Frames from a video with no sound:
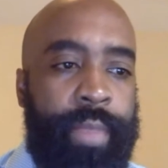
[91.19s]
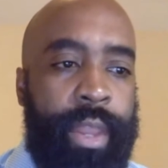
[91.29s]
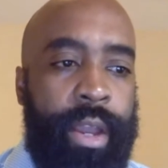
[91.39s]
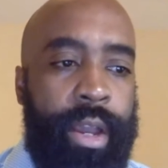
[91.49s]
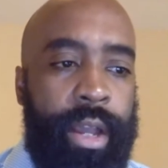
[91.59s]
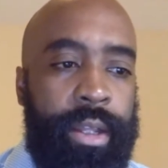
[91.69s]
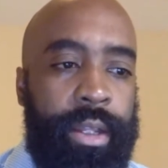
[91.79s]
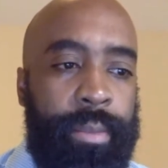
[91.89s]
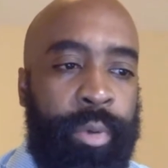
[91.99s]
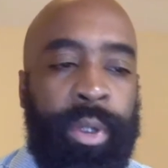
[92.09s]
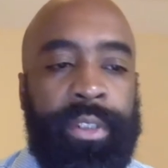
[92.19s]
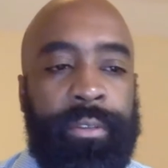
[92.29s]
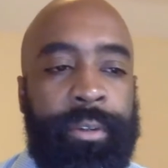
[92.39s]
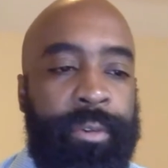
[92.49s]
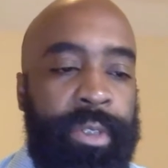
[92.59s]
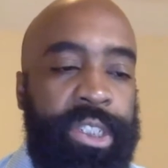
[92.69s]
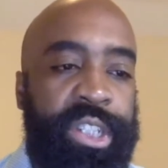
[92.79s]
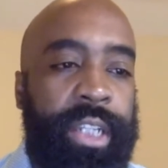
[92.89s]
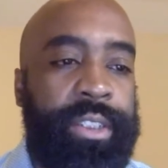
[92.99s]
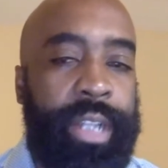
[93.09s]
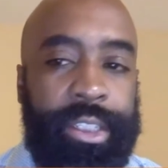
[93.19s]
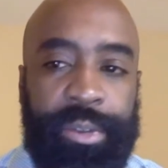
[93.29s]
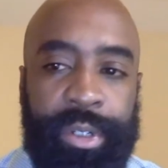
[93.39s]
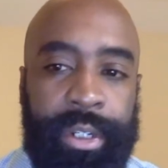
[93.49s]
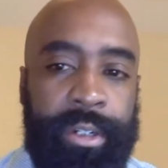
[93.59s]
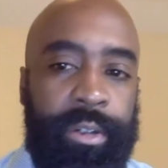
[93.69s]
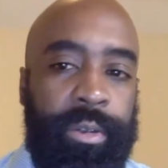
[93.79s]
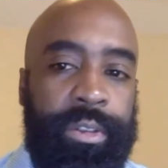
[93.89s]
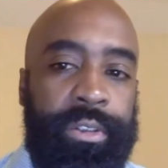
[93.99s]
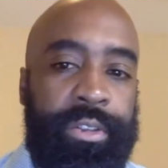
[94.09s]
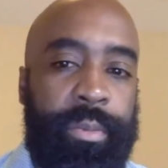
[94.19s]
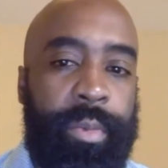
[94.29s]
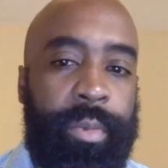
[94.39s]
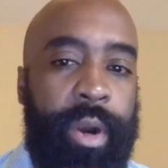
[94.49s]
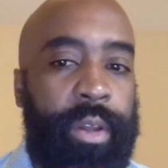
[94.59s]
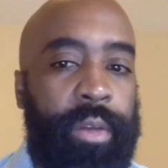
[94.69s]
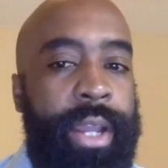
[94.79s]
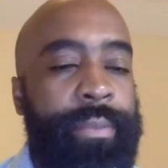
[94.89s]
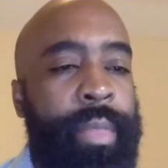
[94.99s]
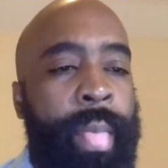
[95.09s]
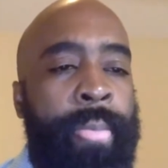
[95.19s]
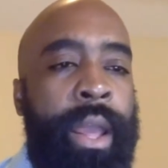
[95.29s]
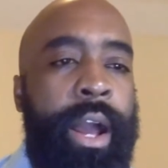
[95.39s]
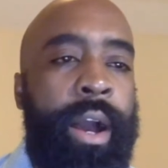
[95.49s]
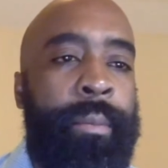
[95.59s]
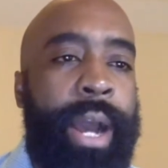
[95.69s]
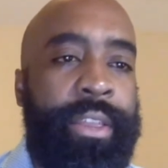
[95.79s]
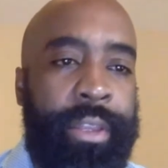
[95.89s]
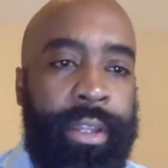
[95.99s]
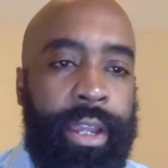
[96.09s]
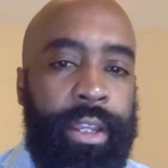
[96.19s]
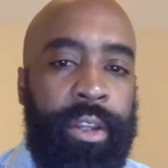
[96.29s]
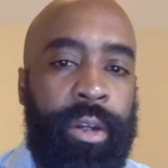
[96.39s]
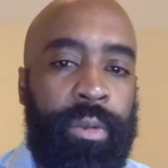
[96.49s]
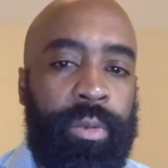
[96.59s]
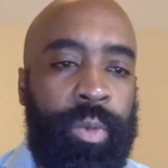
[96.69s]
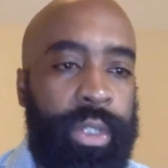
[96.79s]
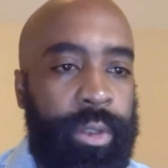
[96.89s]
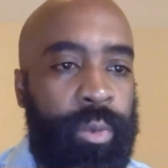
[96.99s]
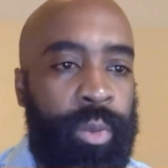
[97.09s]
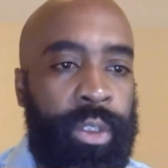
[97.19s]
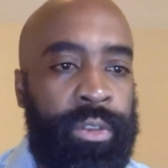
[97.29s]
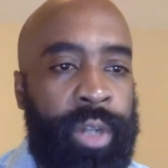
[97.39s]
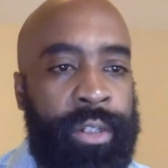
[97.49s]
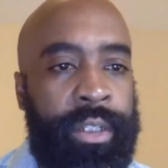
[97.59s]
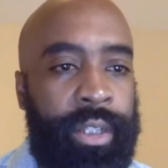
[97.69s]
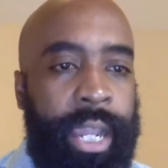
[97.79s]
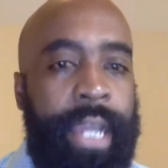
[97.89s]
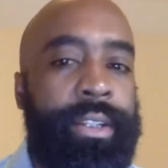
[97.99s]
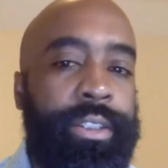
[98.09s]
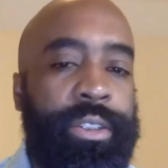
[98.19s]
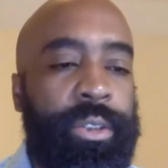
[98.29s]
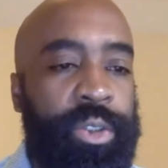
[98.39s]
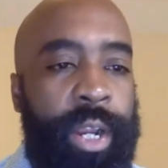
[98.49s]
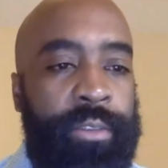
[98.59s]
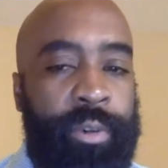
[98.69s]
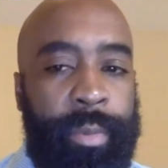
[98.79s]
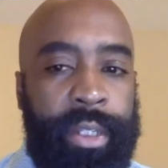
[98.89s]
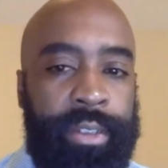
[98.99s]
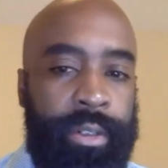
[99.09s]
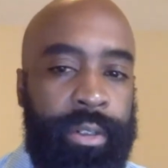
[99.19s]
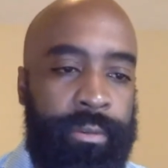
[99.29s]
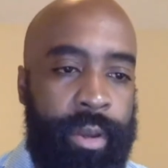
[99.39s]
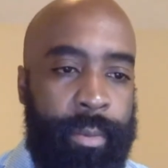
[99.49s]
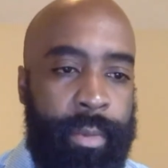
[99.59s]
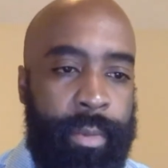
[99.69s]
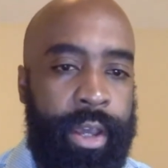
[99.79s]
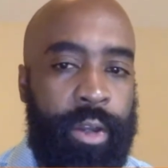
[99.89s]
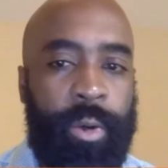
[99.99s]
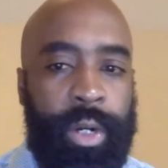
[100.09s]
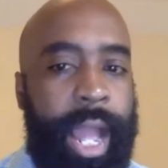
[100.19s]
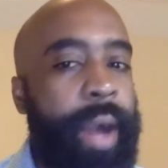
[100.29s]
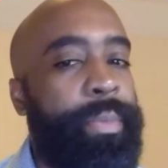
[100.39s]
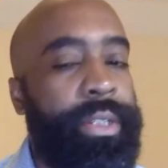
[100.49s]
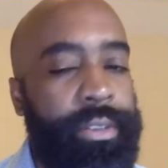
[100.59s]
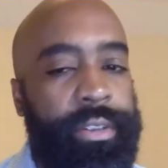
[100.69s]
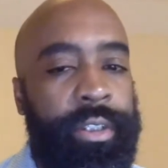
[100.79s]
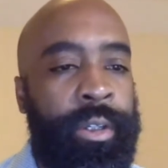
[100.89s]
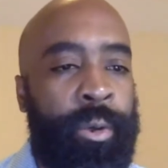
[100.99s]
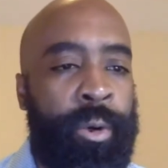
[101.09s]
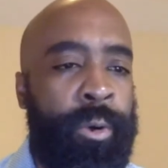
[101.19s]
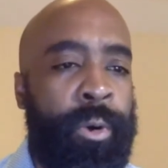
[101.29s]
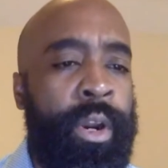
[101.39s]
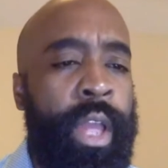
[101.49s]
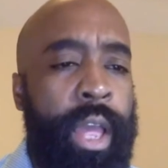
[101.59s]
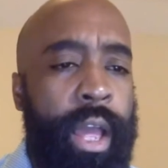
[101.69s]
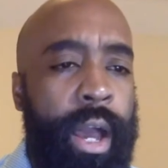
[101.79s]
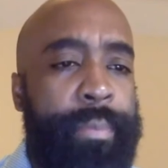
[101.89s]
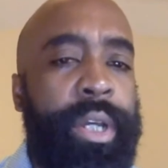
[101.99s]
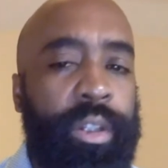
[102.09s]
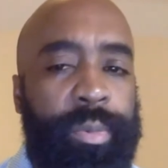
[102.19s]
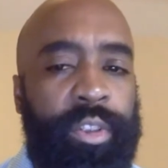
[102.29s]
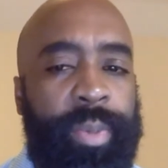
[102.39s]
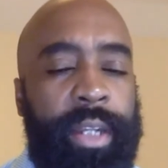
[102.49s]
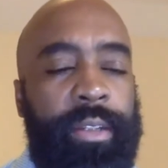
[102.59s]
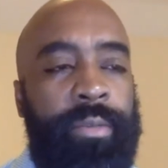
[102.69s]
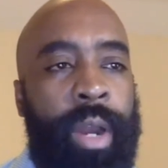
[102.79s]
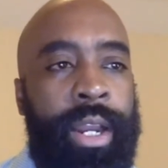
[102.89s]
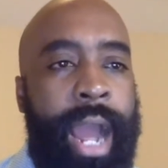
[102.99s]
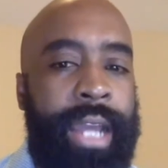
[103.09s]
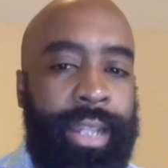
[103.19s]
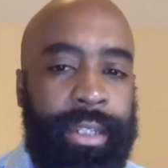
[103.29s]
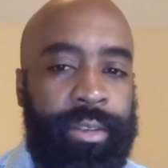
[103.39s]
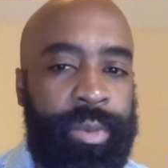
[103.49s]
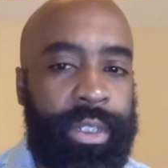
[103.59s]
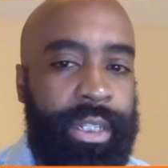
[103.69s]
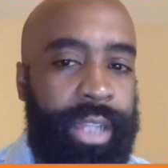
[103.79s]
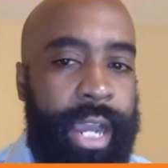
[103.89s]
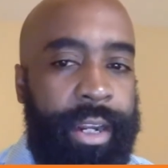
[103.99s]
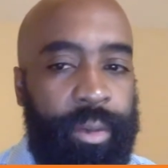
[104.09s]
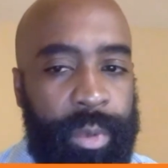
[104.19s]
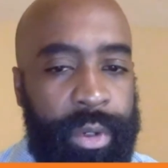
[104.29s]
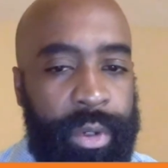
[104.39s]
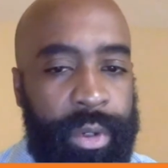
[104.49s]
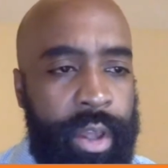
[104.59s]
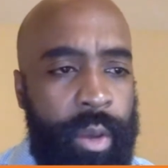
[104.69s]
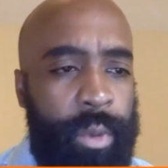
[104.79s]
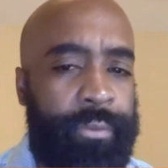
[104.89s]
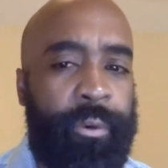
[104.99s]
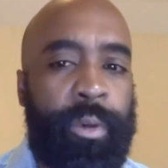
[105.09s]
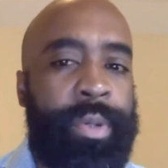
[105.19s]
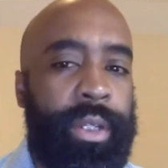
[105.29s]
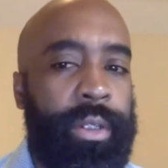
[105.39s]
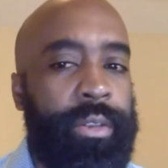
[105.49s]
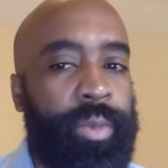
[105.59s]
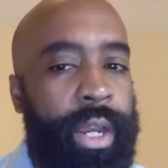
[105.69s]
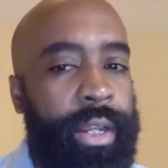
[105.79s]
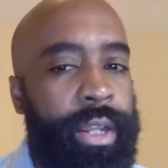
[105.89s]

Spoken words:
uh, points of differentiation that you can introduce into the market, right? I think, really when you start to look at digital transformation from a core competency or a pillar perspective, right? I like to really align it with four pillars, right?